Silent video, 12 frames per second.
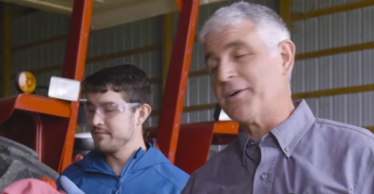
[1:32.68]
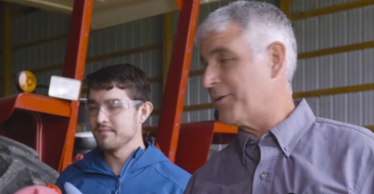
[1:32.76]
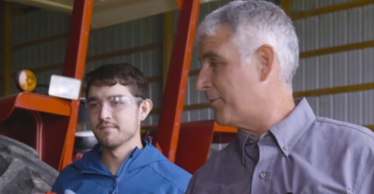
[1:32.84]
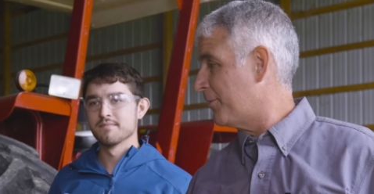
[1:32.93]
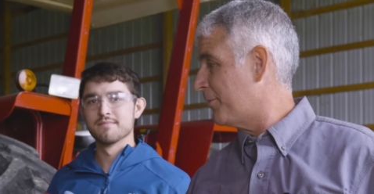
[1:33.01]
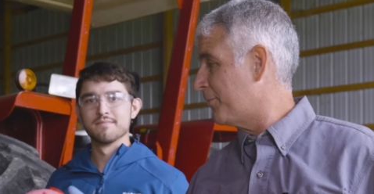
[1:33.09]

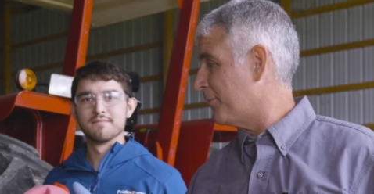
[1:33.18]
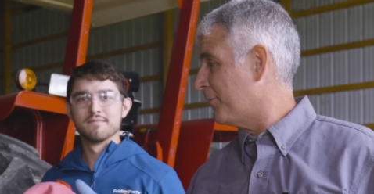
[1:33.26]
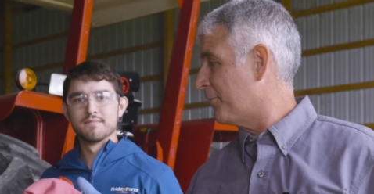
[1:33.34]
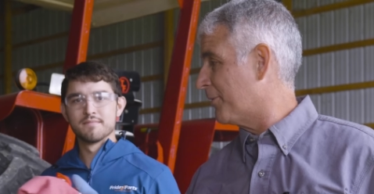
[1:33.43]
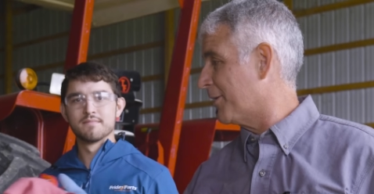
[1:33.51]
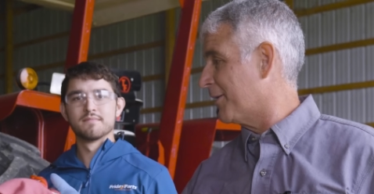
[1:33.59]
Speaker 1: so
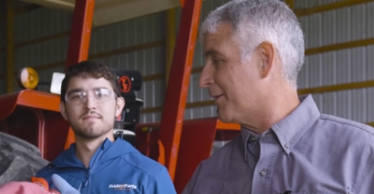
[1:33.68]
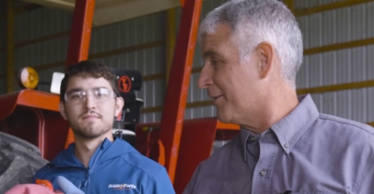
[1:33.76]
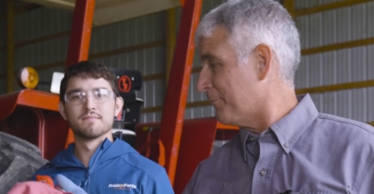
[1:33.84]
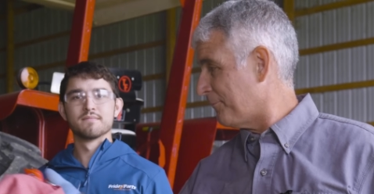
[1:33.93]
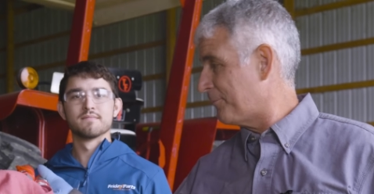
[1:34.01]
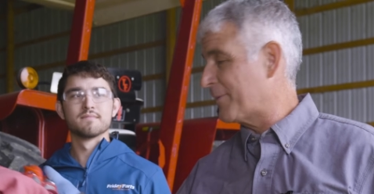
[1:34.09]
we're
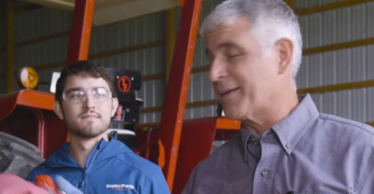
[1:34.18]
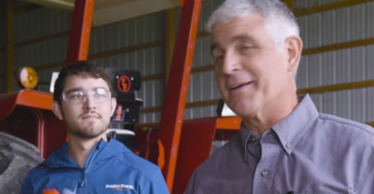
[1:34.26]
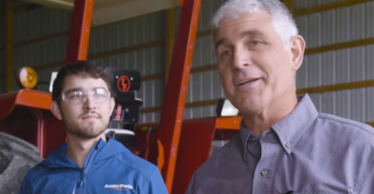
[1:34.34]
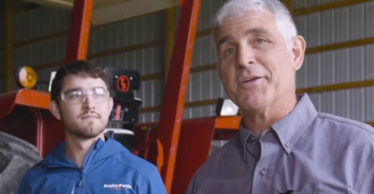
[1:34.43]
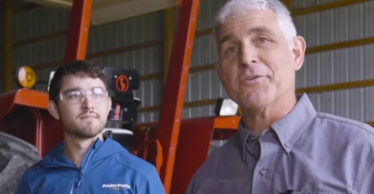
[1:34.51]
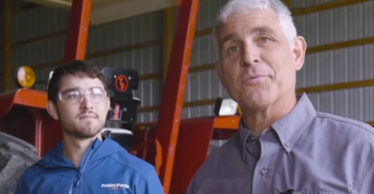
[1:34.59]

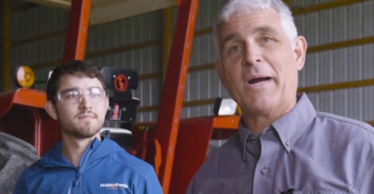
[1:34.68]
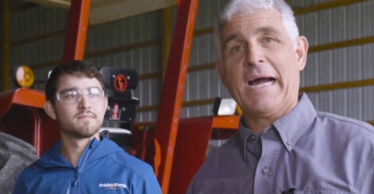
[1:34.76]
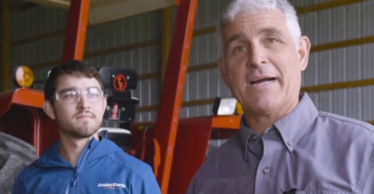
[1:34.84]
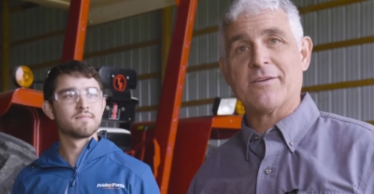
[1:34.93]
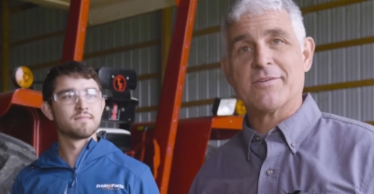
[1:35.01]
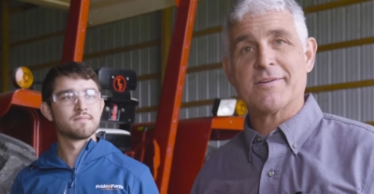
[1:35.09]
gonna use
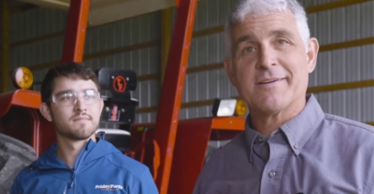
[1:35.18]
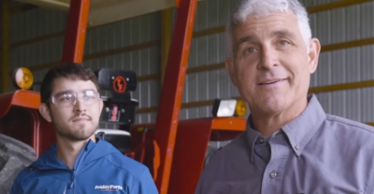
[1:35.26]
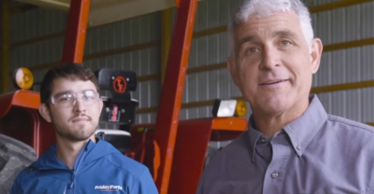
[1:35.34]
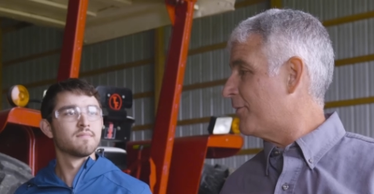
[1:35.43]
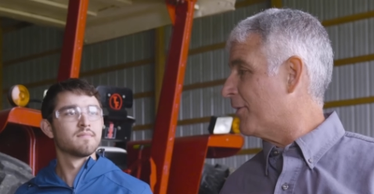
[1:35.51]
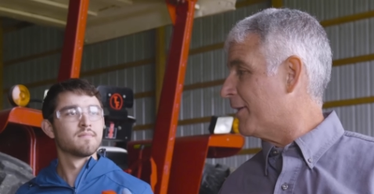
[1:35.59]
rags.
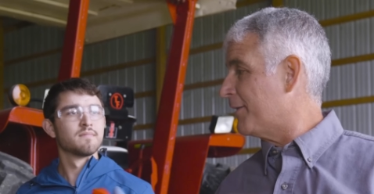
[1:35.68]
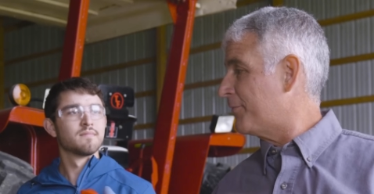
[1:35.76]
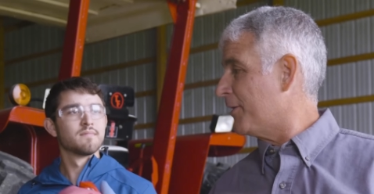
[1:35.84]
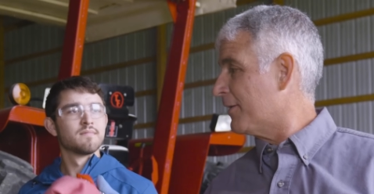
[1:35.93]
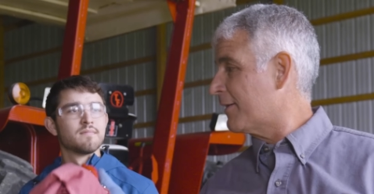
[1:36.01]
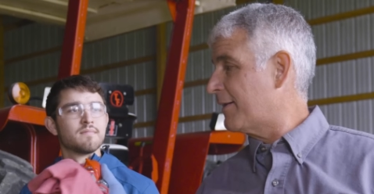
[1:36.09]
So
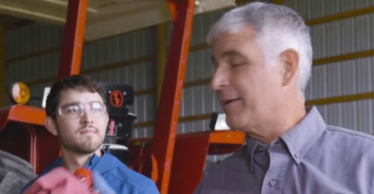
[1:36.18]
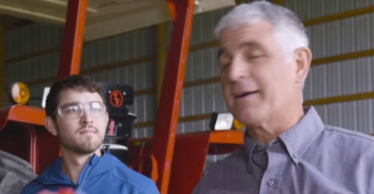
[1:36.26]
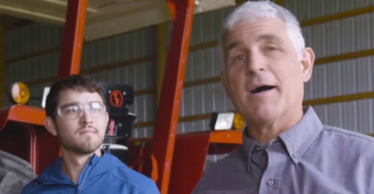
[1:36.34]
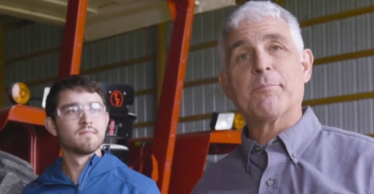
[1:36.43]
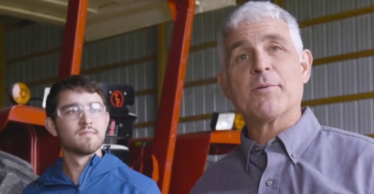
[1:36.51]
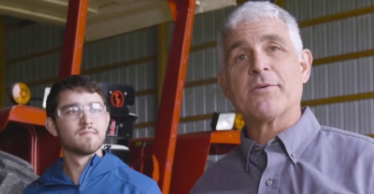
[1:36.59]
if your
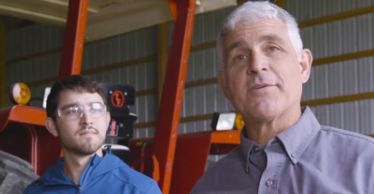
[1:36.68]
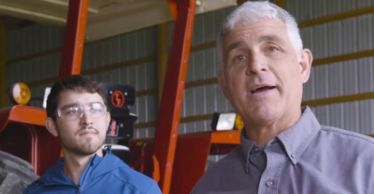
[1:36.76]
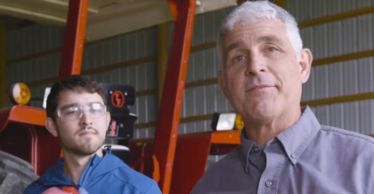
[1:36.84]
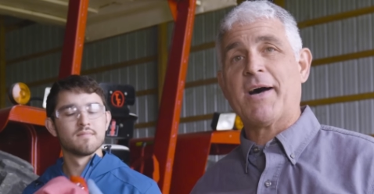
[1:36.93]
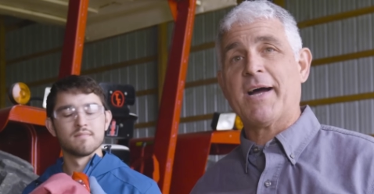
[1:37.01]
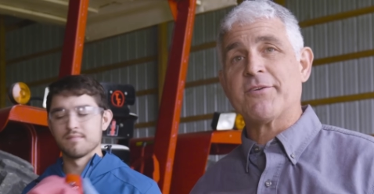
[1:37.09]
couplers
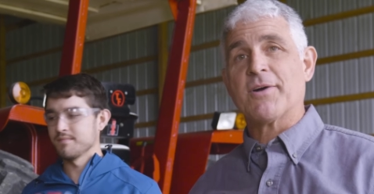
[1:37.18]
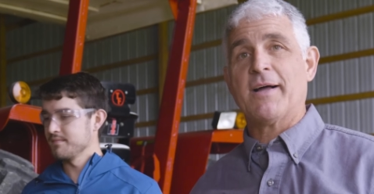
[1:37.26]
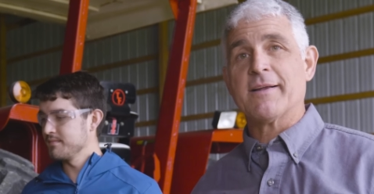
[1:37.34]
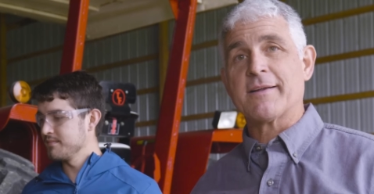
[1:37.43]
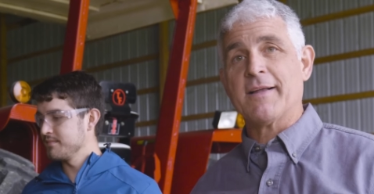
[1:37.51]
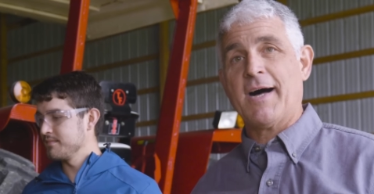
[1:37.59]
have
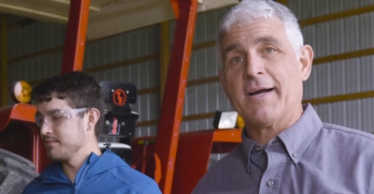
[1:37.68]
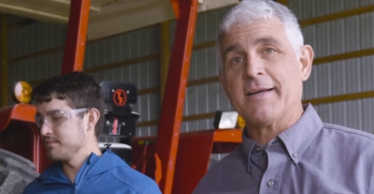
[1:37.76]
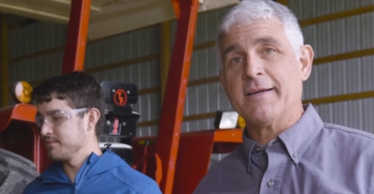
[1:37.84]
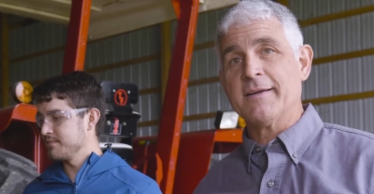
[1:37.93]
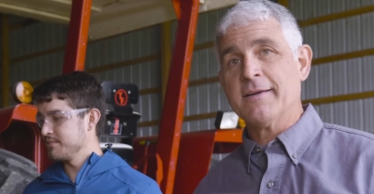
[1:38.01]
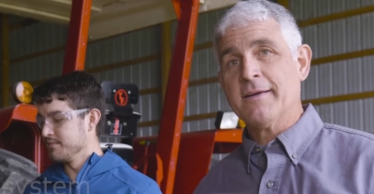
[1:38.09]
hydraulic
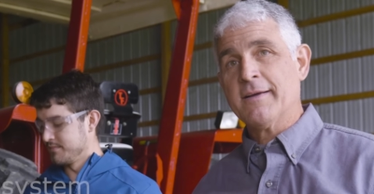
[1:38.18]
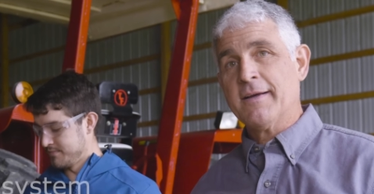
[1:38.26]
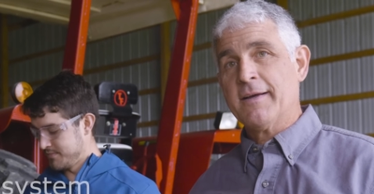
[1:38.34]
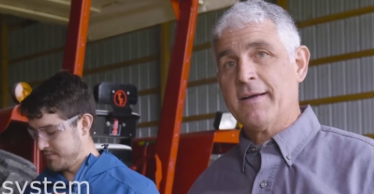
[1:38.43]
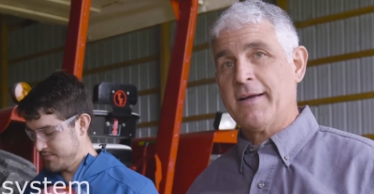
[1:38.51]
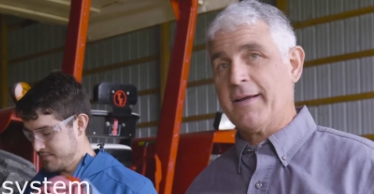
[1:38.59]
locking,
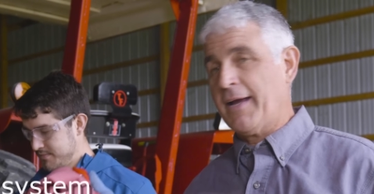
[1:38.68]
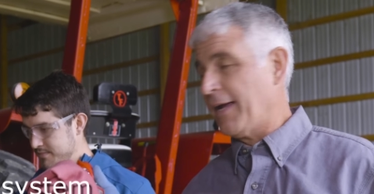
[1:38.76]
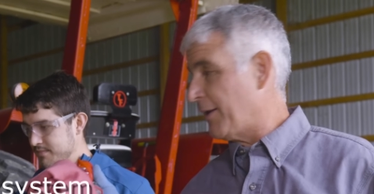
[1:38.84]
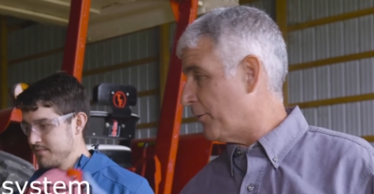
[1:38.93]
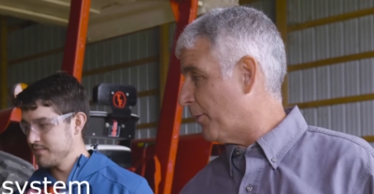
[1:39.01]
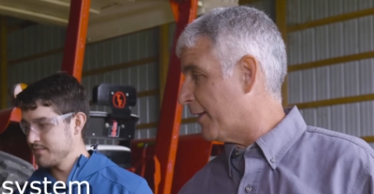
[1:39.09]

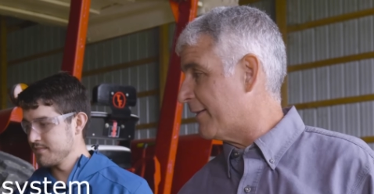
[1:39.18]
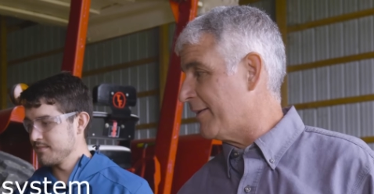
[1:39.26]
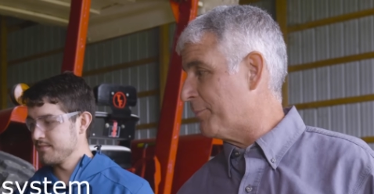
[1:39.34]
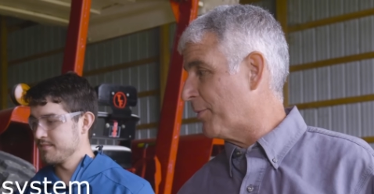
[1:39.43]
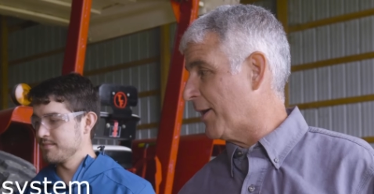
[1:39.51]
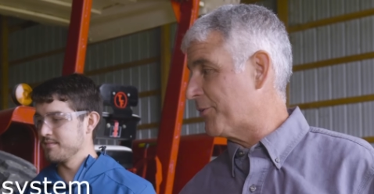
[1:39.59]
you wanna
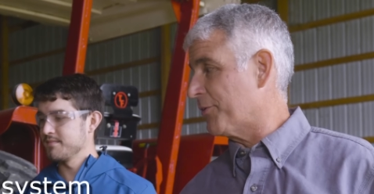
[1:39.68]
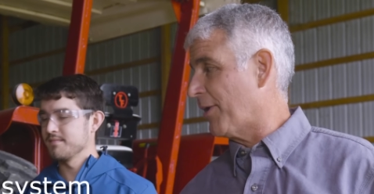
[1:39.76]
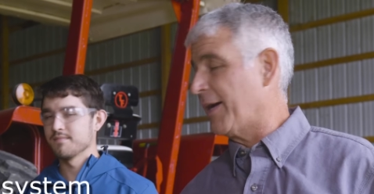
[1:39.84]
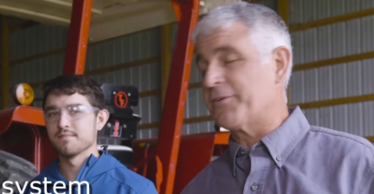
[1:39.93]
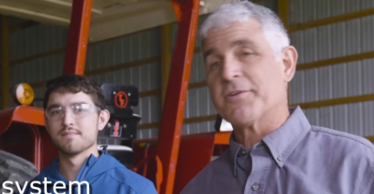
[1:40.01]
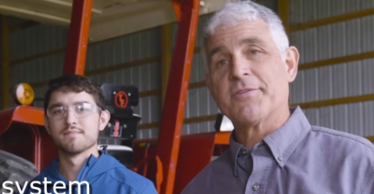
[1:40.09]

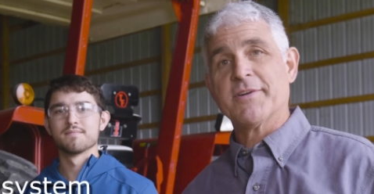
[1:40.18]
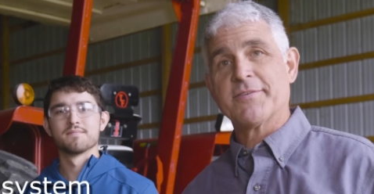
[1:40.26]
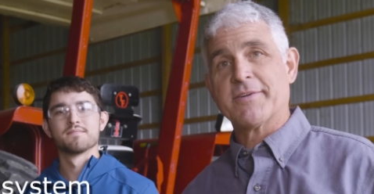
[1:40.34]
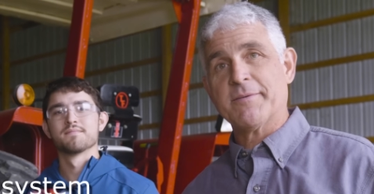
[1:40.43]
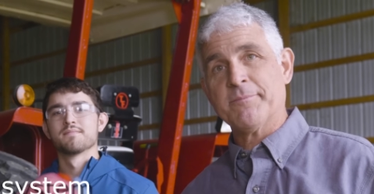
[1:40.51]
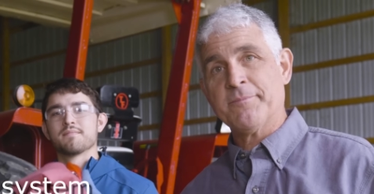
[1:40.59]
depressurize your
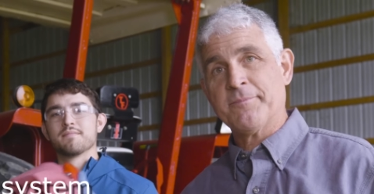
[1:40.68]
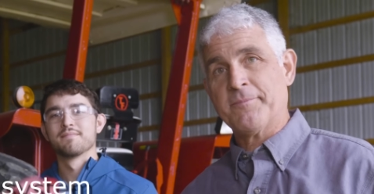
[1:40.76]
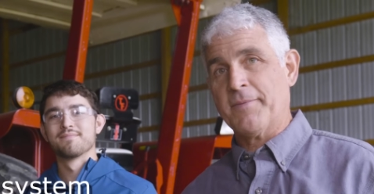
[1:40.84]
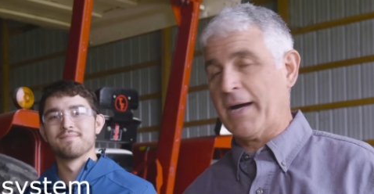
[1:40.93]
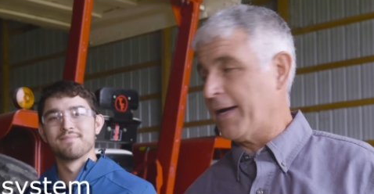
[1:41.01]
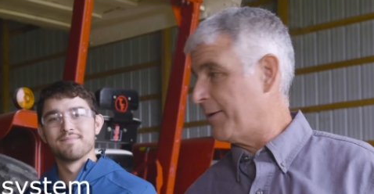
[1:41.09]
system
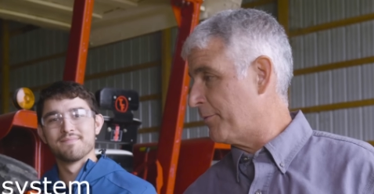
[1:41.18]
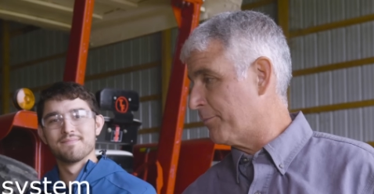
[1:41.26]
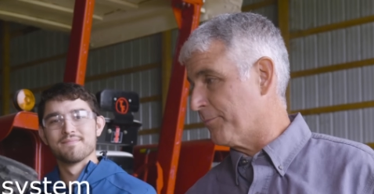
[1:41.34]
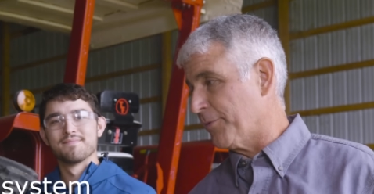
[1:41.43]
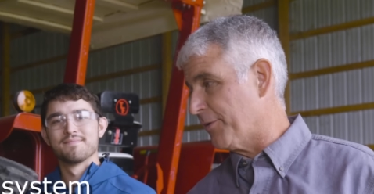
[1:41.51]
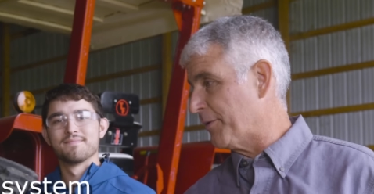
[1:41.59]
by
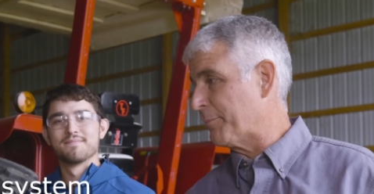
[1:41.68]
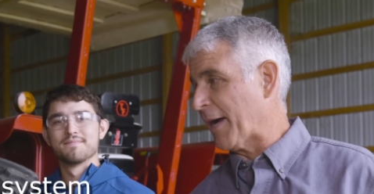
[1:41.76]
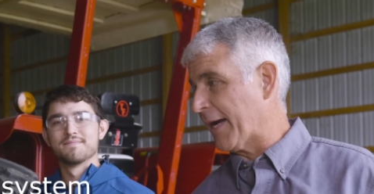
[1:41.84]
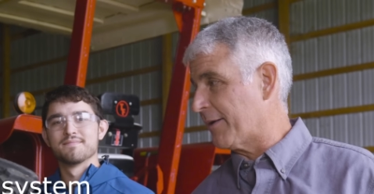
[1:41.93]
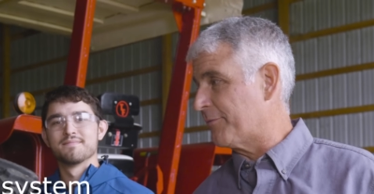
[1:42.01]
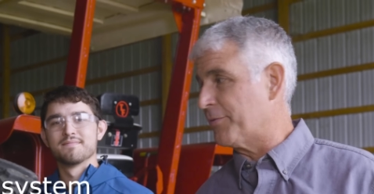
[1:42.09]
moving
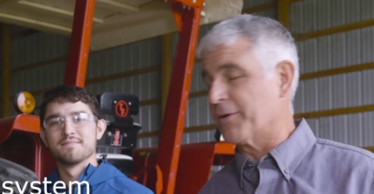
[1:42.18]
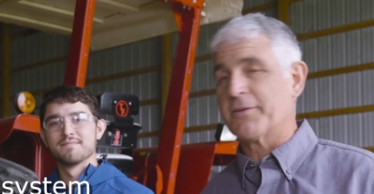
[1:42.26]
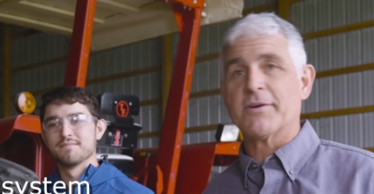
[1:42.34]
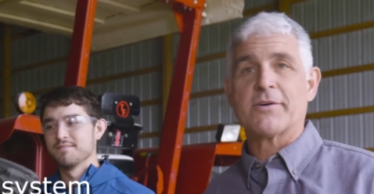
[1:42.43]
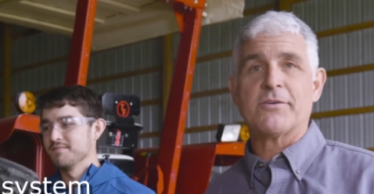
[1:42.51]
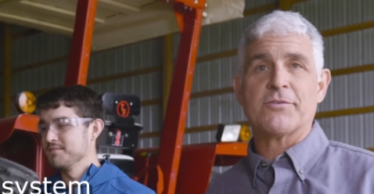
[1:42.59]
back and forth
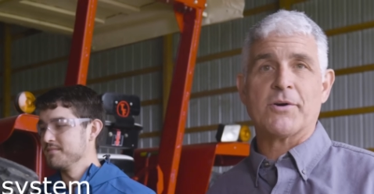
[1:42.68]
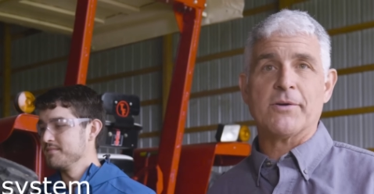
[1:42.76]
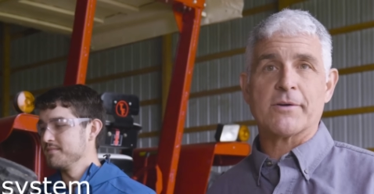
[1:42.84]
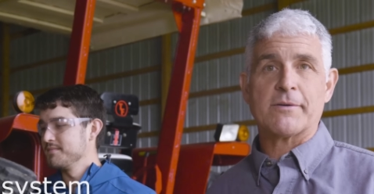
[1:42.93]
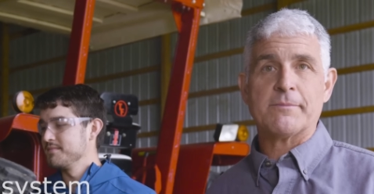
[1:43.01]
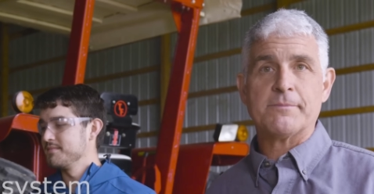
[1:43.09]
your
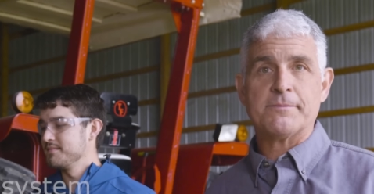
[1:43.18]
controller.